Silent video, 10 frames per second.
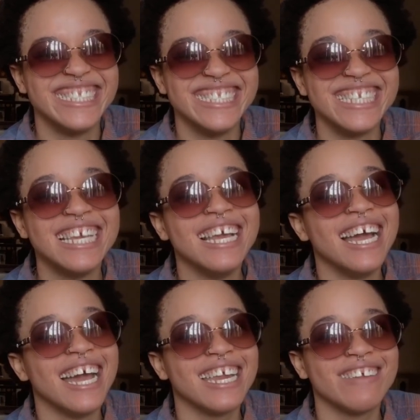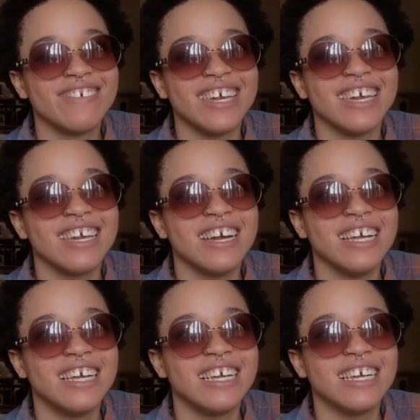you.
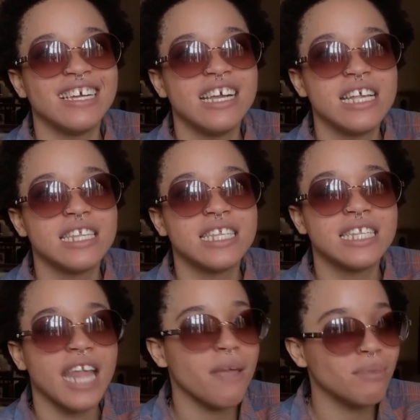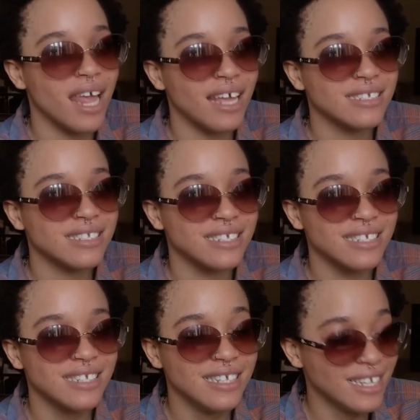Anyway, stay blessed,
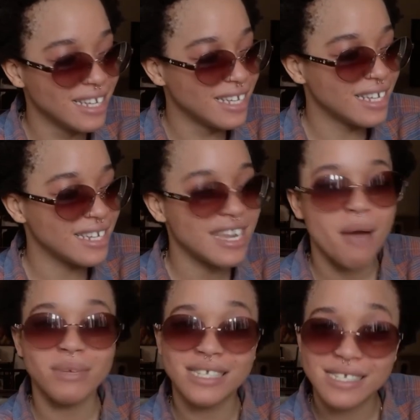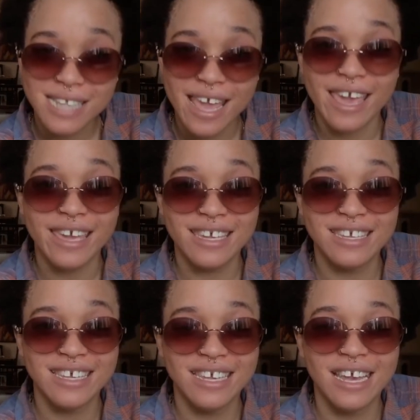namaste,
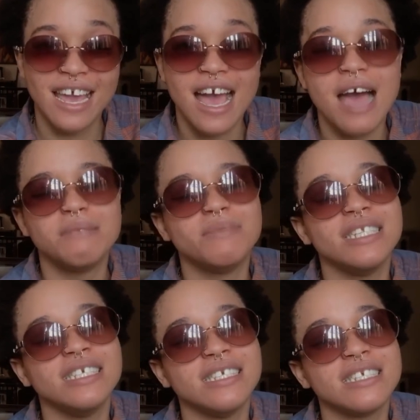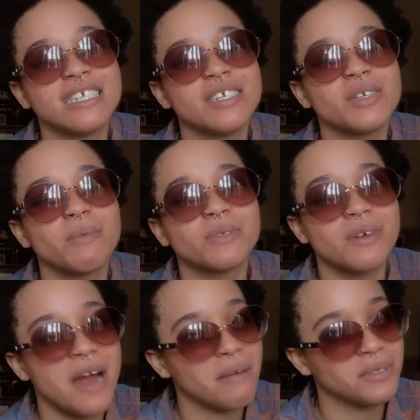and please
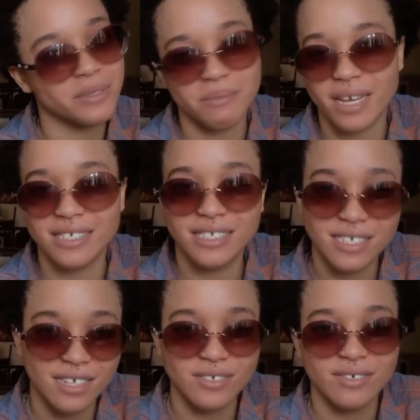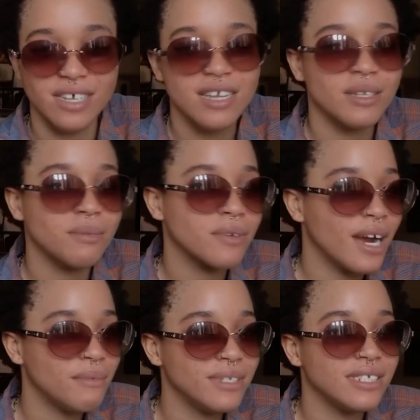subscribe to my channel.
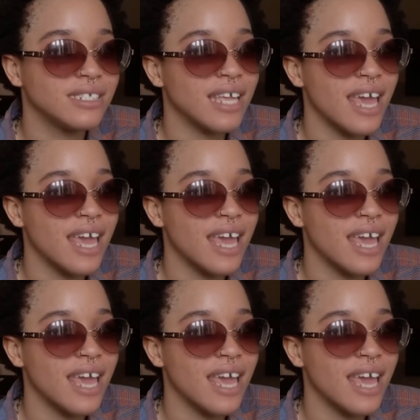Subscribing is